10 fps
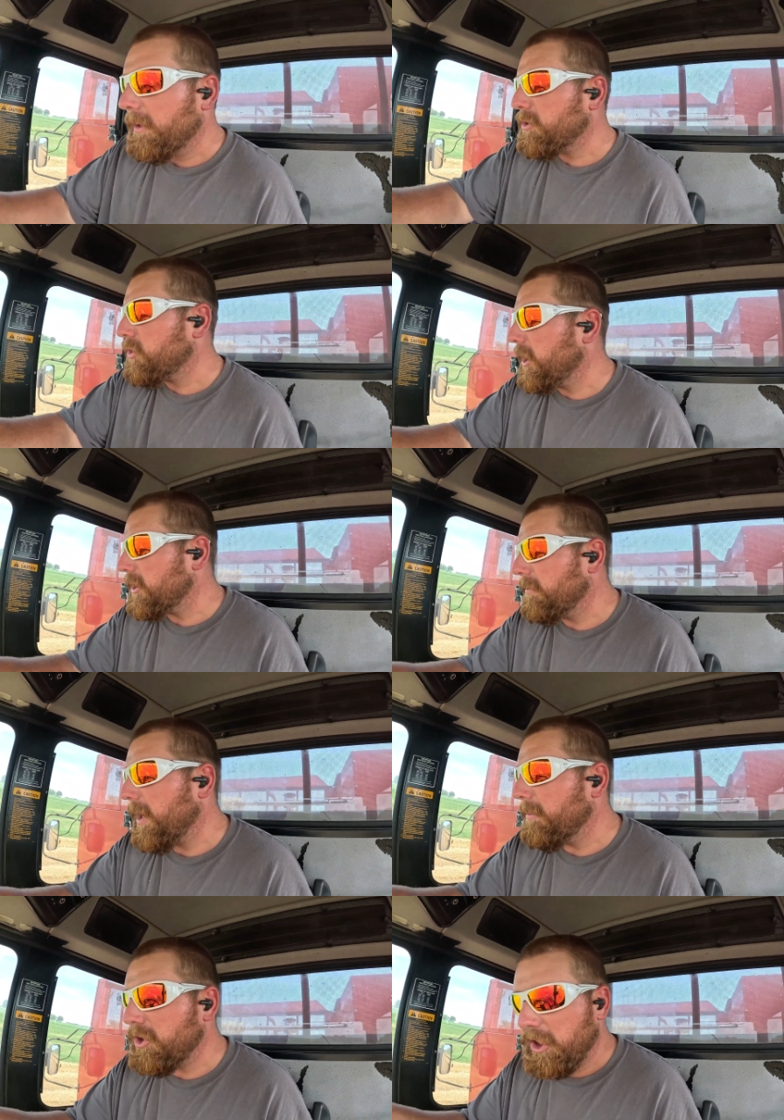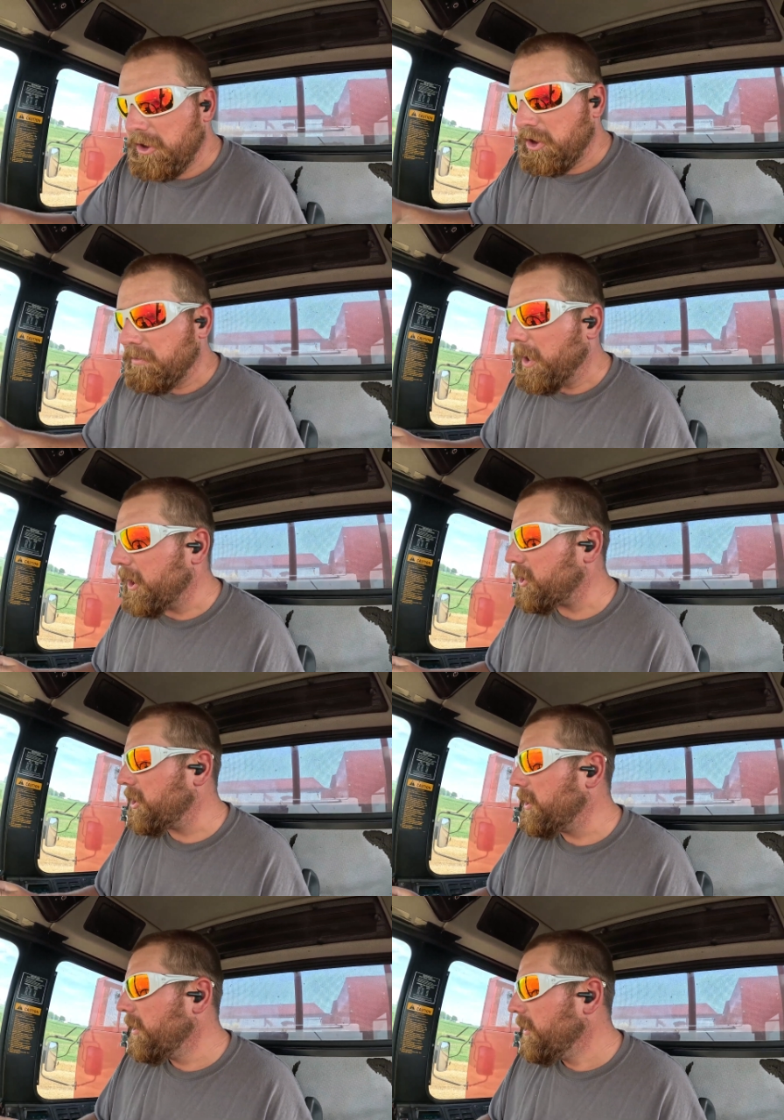I'm stressing my machine too
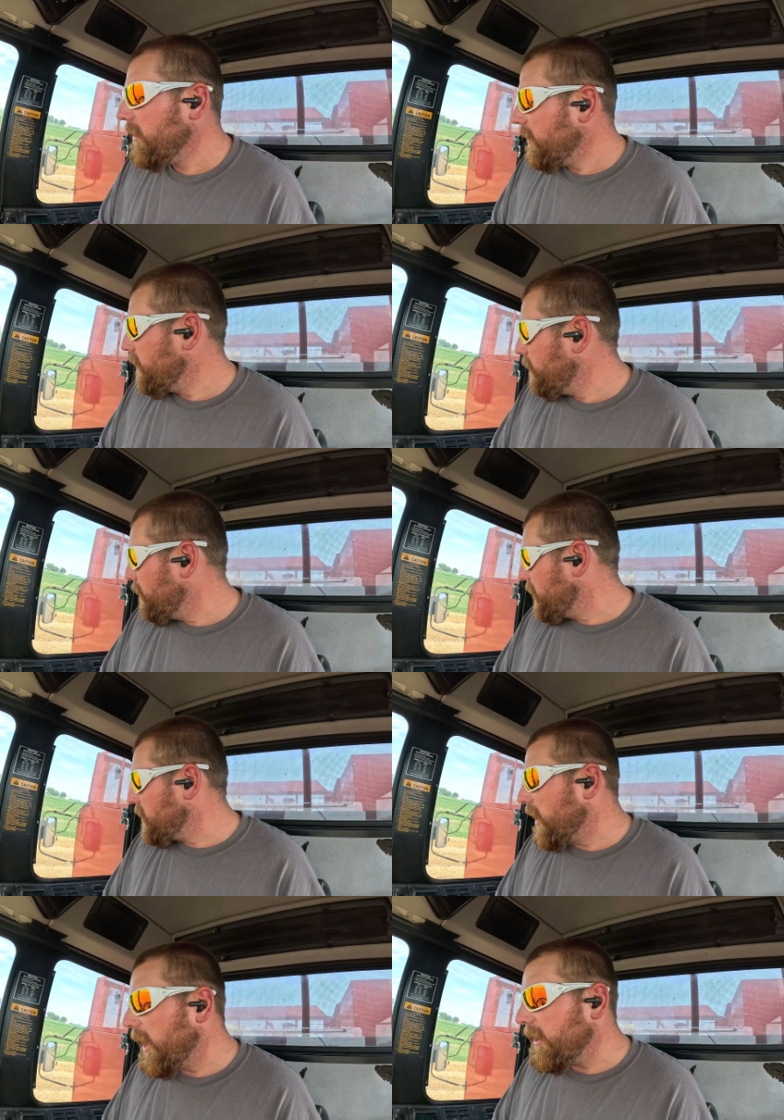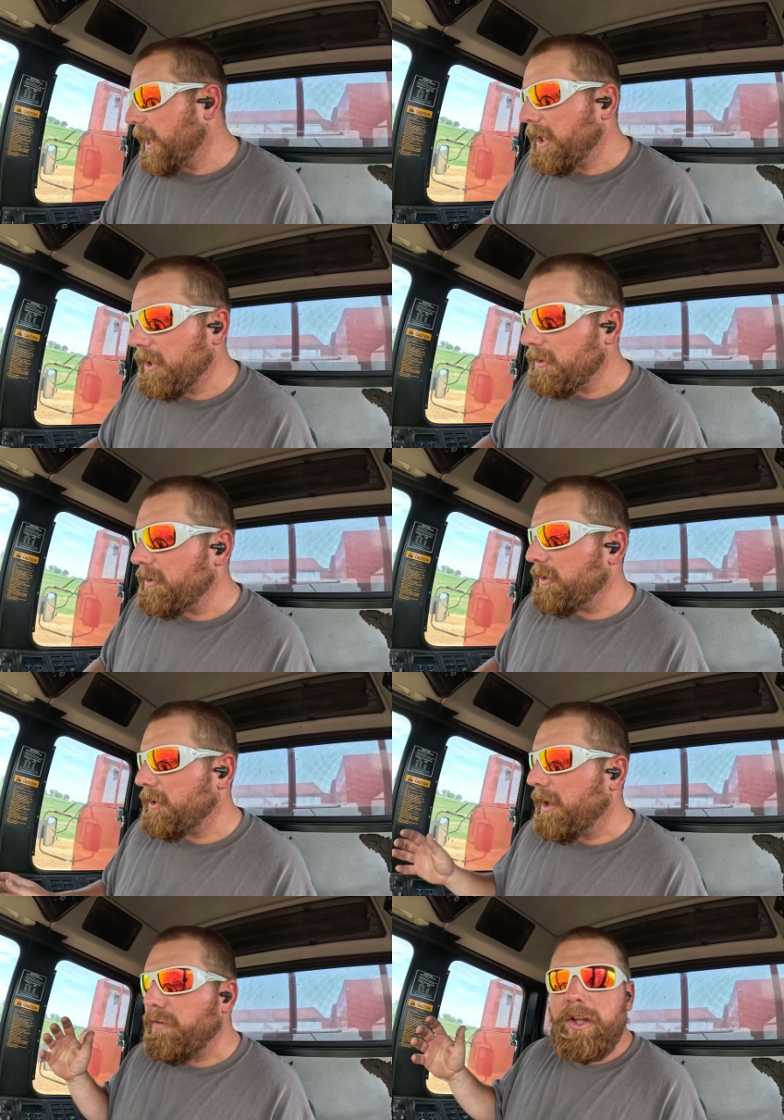much. But yeah, you
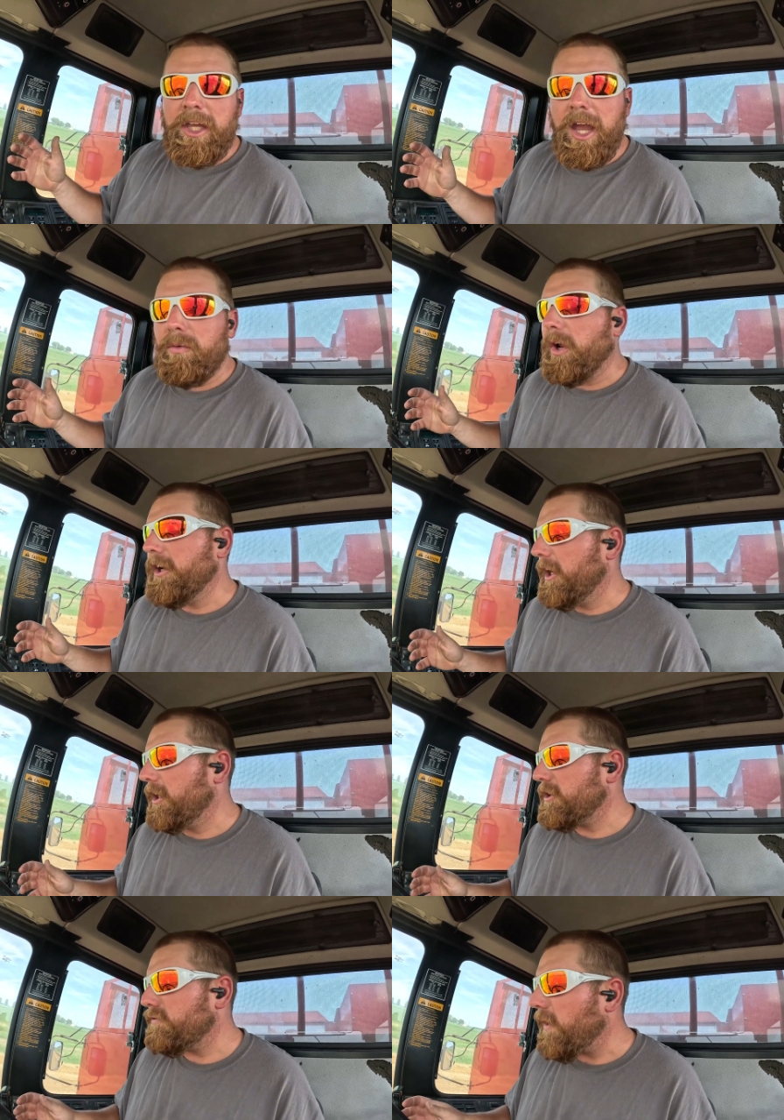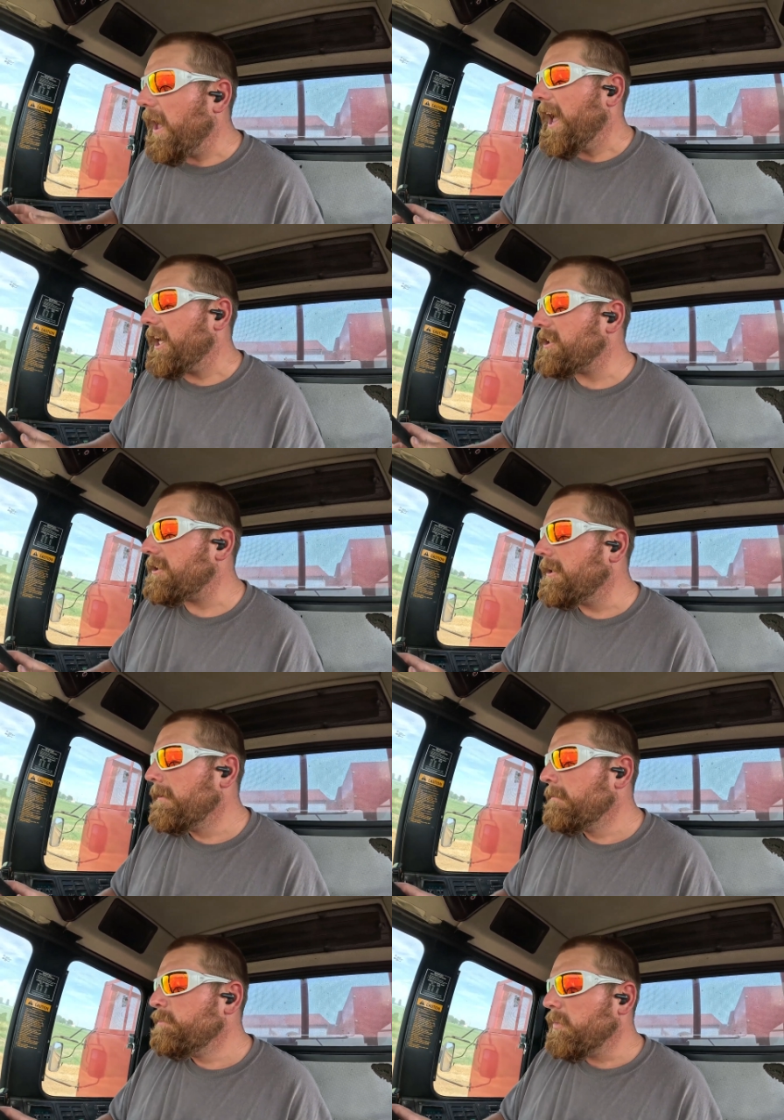definitely can't run near as fast
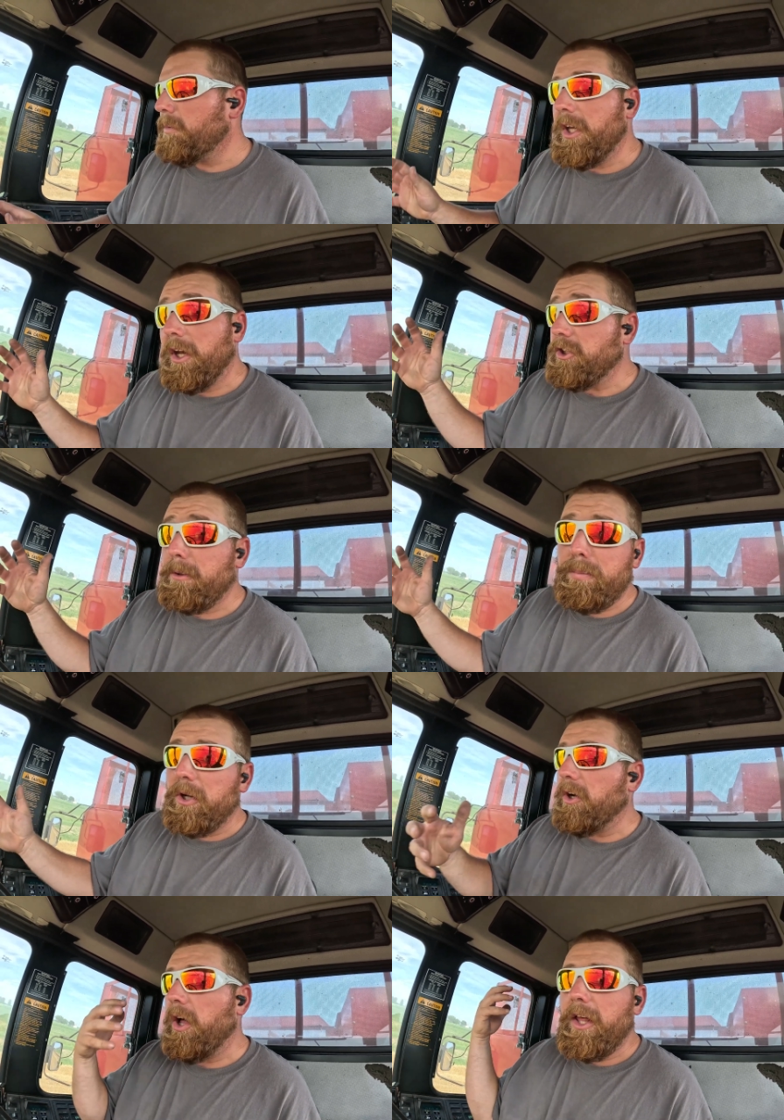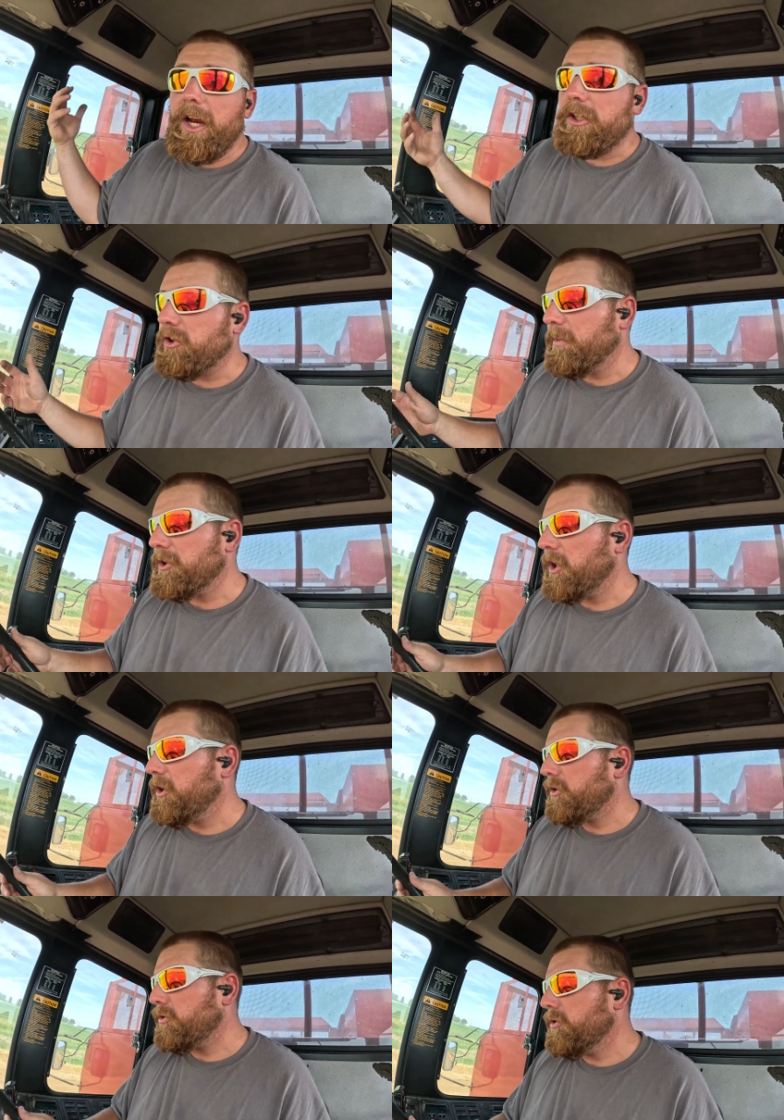because you're putting all that extra
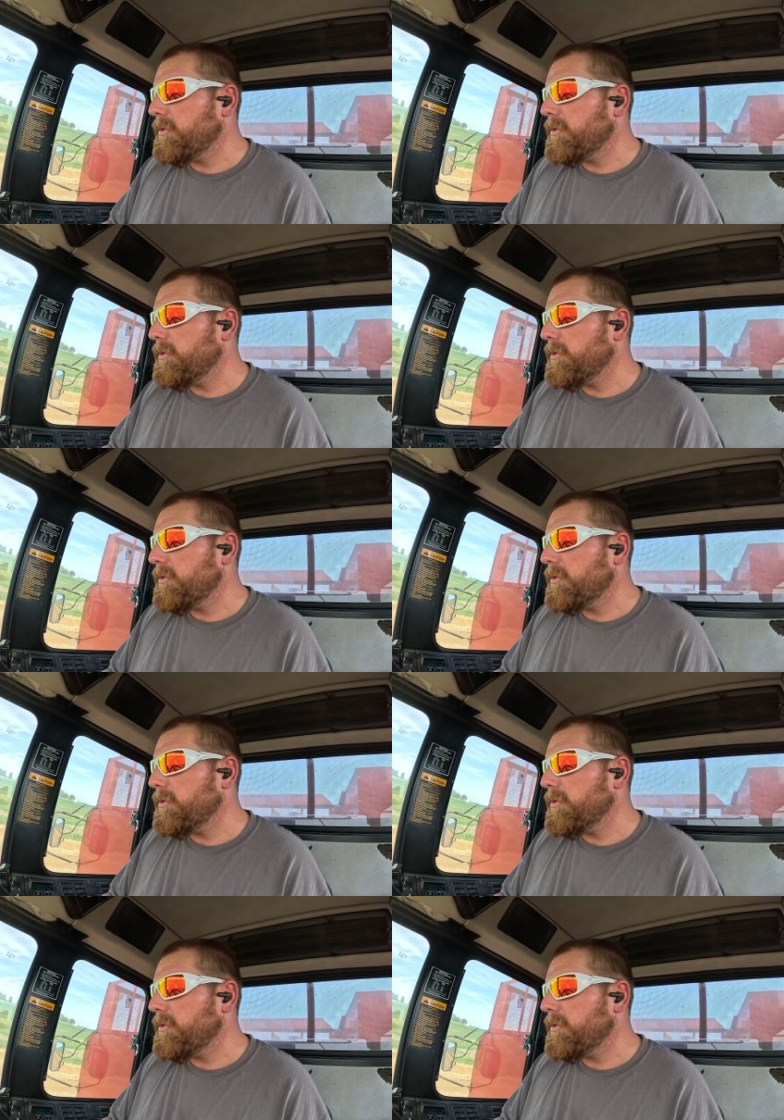material through the